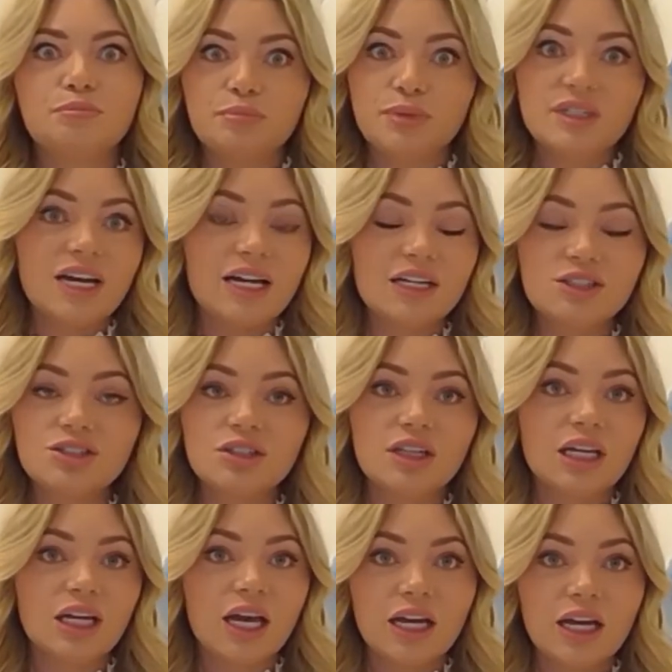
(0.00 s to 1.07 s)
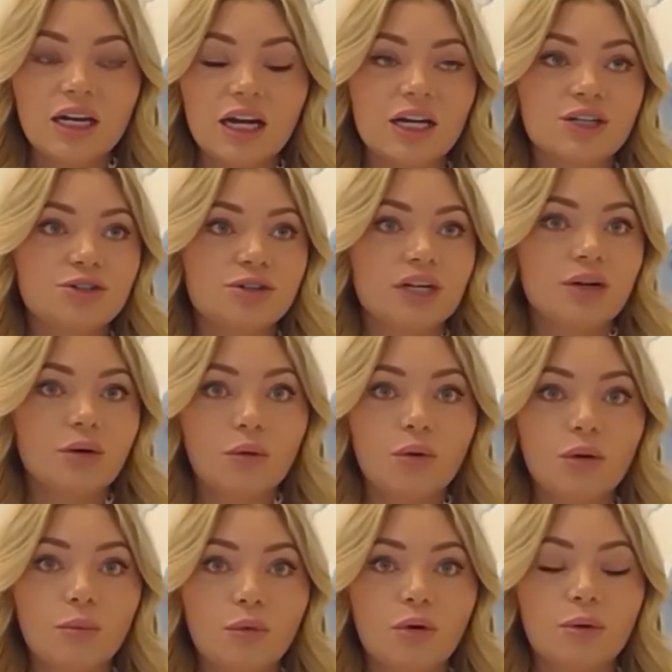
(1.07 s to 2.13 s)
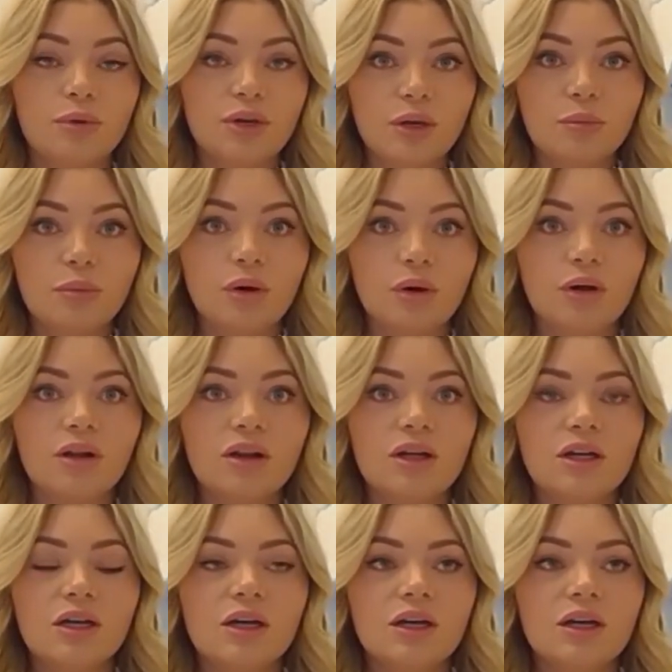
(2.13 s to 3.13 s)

potentially 800 or more people